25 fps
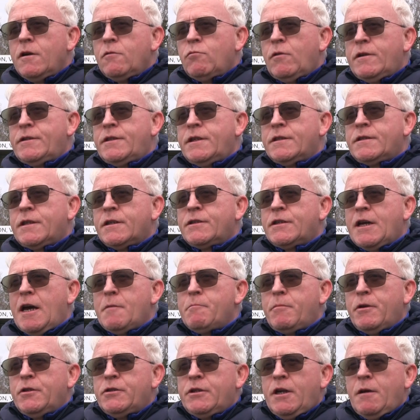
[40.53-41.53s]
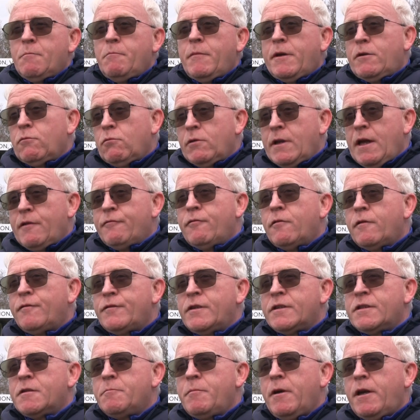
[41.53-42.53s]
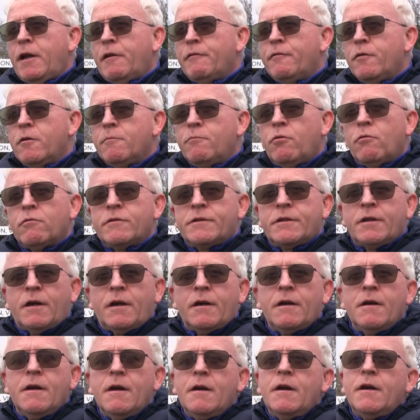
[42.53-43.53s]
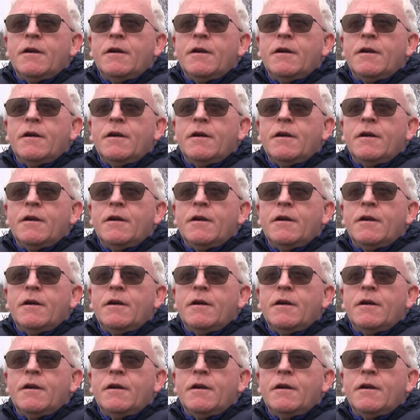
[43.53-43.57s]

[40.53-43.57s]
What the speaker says: which is the Championship middle level of disability football, to